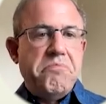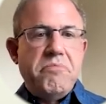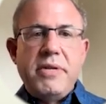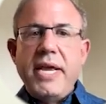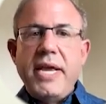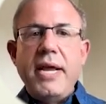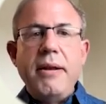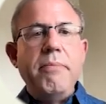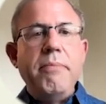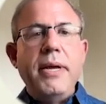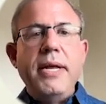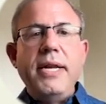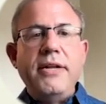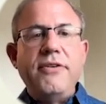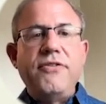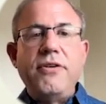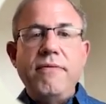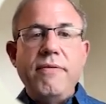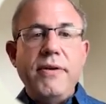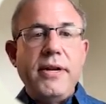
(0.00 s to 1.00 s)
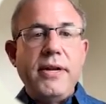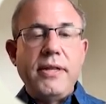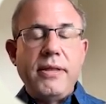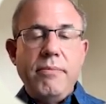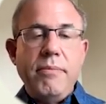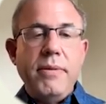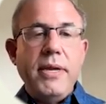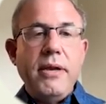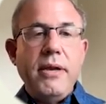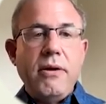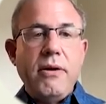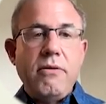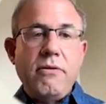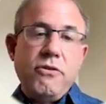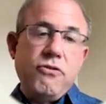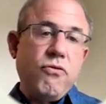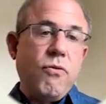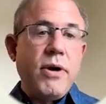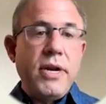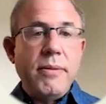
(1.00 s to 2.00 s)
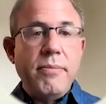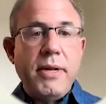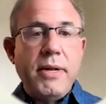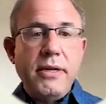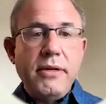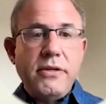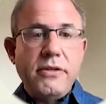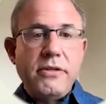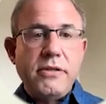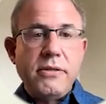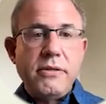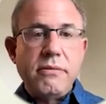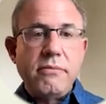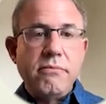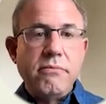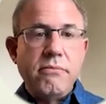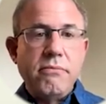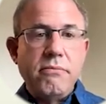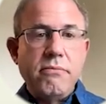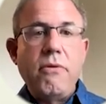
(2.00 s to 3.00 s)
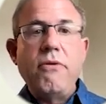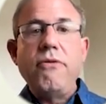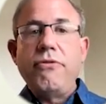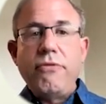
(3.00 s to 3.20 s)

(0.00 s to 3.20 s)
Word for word: 10 minutes of eating the meal, or 20 minutes, or